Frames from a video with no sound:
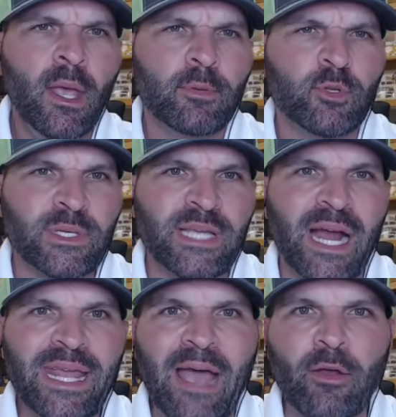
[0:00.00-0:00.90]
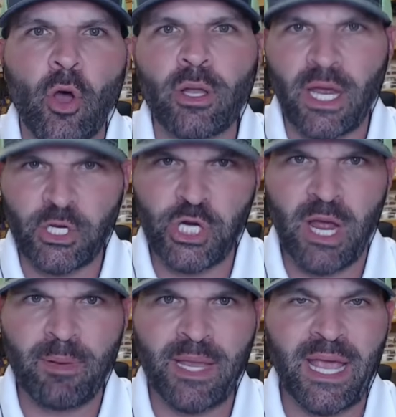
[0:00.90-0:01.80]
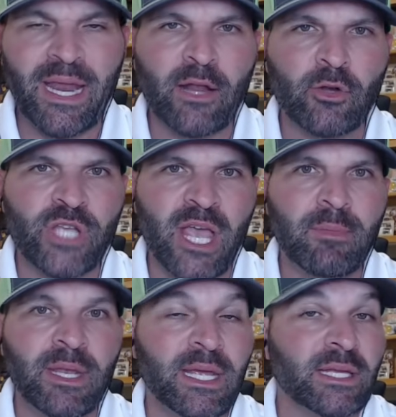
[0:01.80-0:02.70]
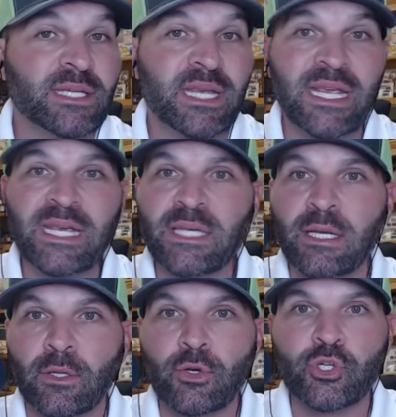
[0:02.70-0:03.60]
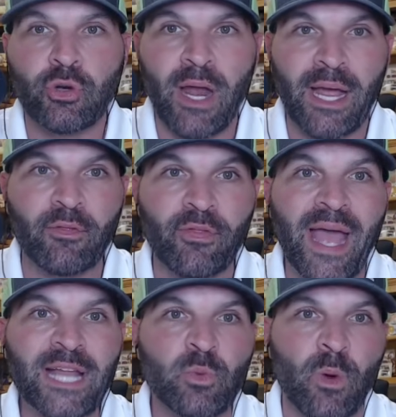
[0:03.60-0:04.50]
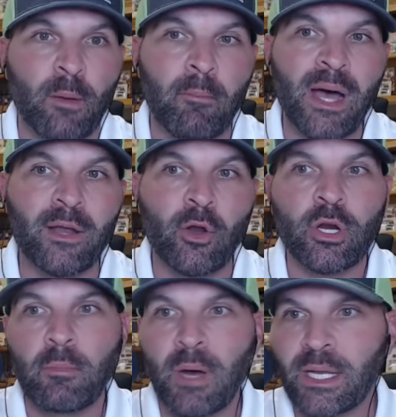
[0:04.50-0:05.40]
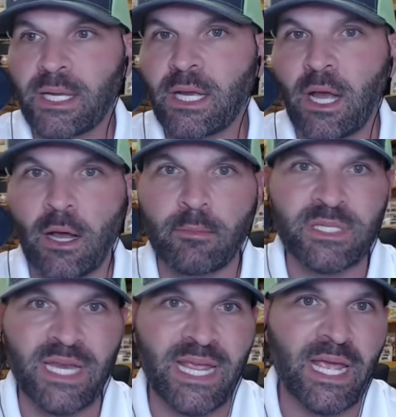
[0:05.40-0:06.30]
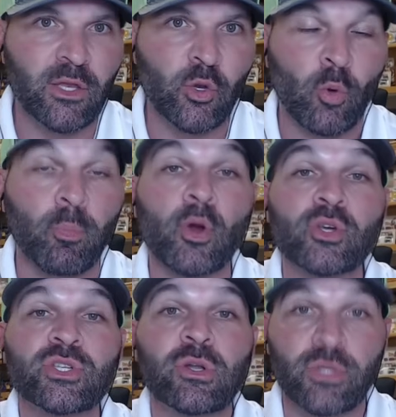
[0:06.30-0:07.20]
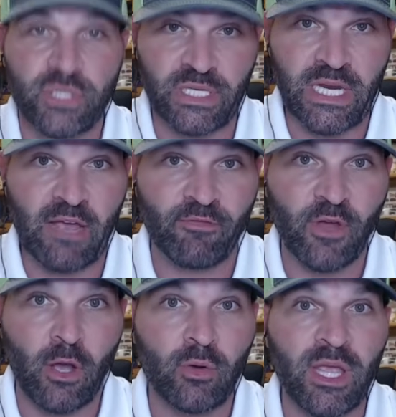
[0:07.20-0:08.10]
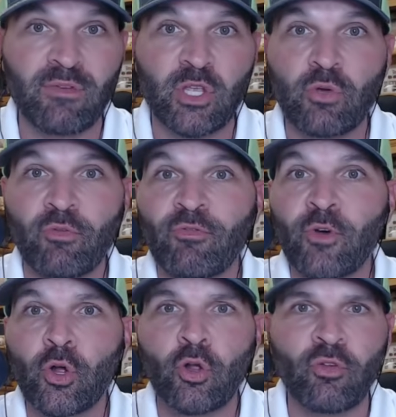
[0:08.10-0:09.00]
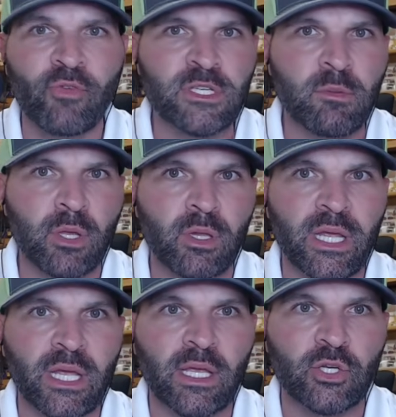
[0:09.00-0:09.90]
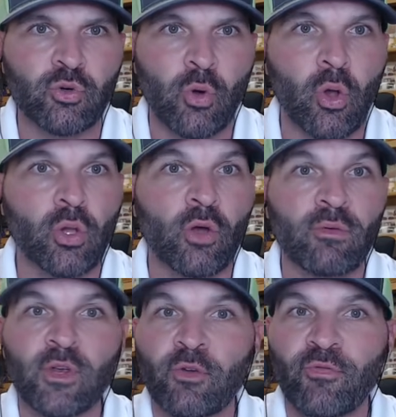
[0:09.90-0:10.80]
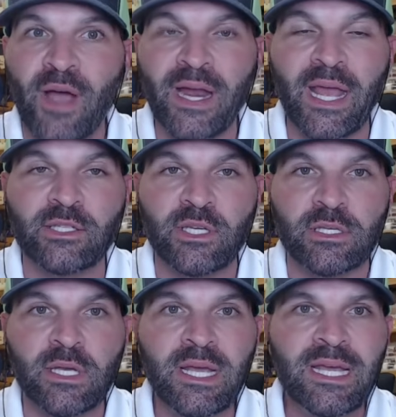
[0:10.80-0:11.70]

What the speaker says: Between dining out, online shopping, and entertainment, it's easy to lose track. That's where Monarch Money comes in, your personal CFO, giving you full visibility and control over your finances.